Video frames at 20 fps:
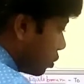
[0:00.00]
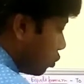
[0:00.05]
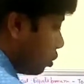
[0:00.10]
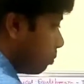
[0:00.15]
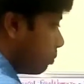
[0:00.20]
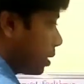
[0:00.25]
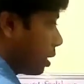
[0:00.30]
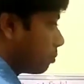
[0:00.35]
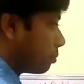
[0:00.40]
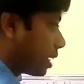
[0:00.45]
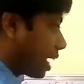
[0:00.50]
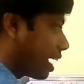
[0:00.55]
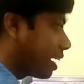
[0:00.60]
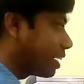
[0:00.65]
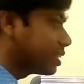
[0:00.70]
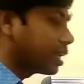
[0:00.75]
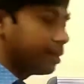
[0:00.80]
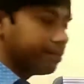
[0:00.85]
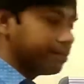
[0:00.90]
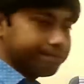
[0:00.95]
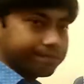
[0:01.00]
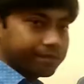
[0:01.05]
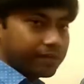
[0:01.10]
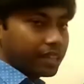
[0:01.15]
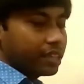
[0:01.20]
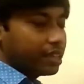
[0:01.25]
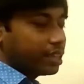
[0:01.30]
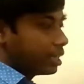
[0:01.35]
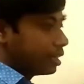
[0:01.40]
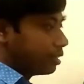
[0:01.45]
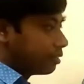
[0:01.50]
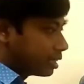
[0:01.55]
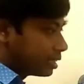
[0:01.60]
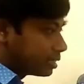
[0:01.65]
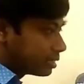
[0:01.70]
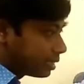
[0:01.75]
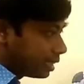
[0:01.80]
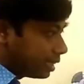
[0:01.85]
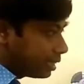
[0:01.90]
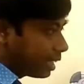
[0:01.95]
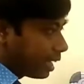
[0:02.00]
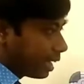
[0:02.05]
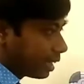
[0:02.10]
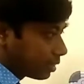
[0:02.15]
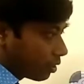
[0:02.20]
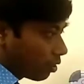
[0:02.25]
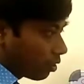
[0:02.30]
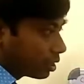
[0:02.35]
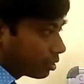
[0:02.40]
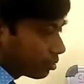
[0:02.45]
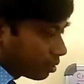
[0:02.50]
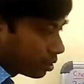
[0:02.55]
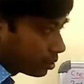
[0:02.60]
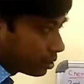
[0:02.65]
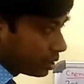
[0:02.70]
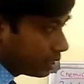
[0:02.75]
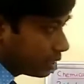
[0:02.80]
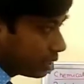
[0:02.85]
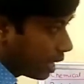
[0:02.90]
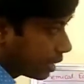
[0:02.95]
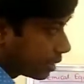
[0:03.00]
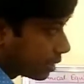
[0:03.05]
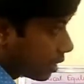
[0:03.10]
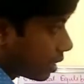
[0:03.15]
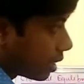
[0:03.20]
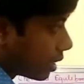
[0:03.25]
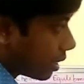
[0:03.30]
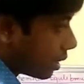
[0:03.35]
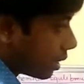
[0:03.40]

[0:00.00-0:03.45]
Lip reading: equilibrium diagram, you can say that, or you can see that